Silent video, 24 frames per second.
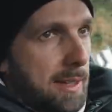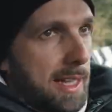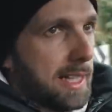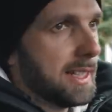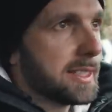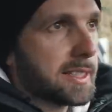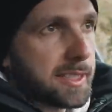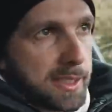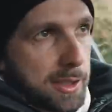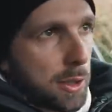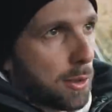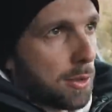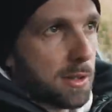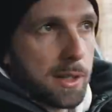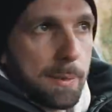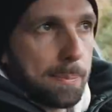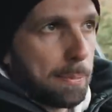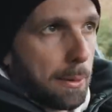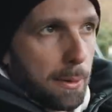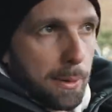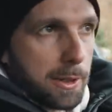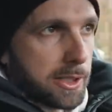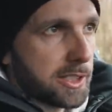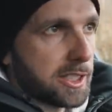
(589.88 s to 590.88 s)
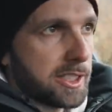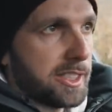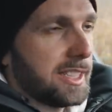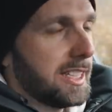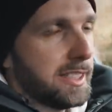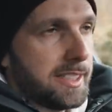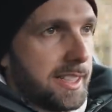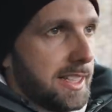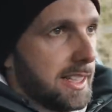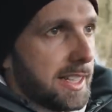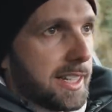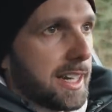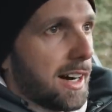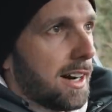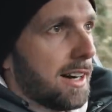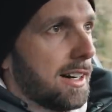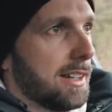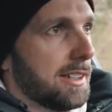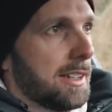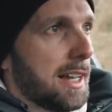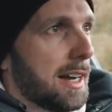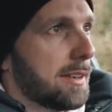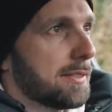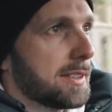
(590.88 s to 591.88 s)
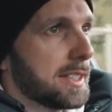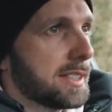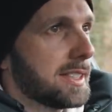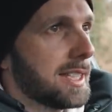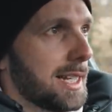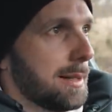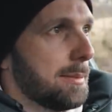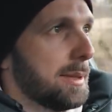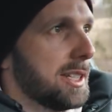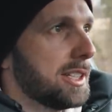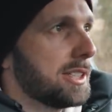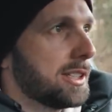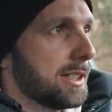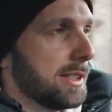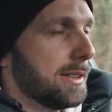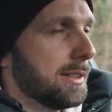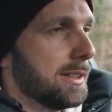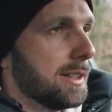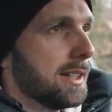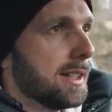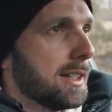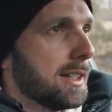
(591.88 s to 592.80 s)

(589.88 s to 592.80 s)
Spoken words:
in a stock Porsche GT car. You have the same issue.